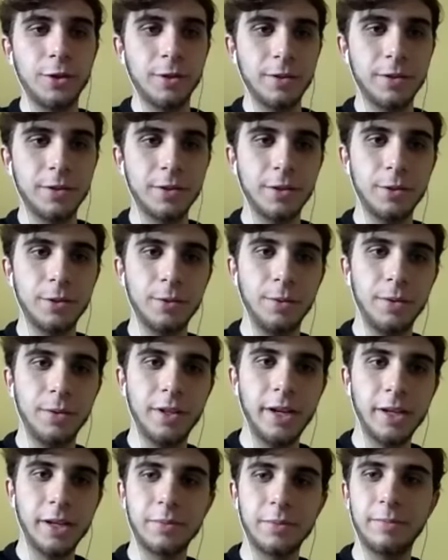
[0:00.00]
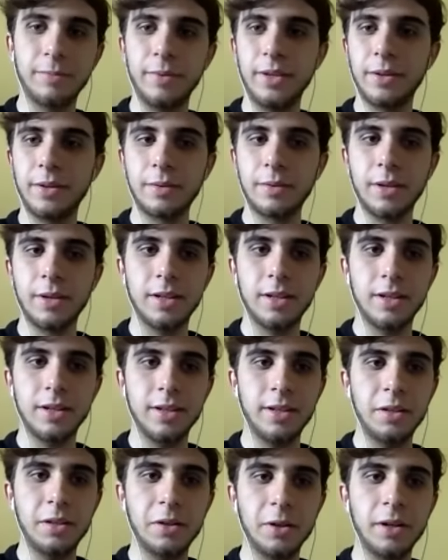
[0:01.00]
So last week,
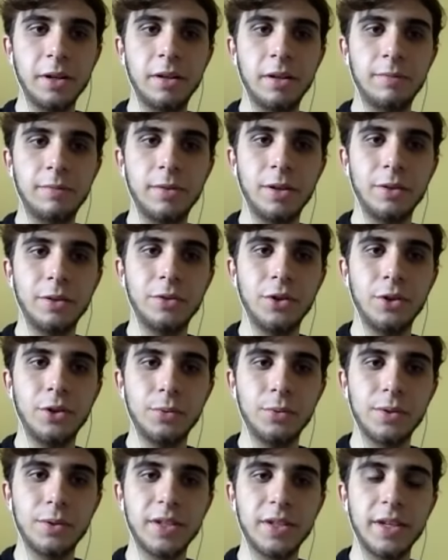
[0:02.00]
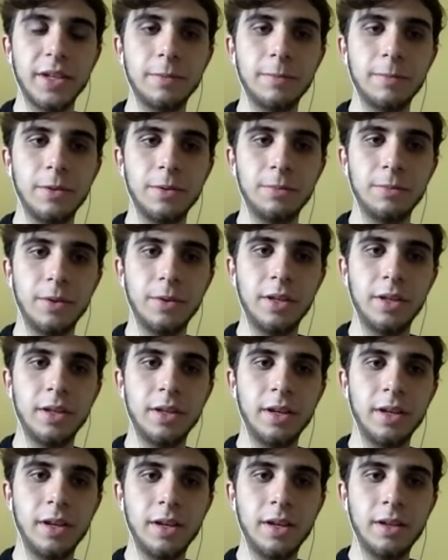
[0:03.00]
in our NFL news segment, we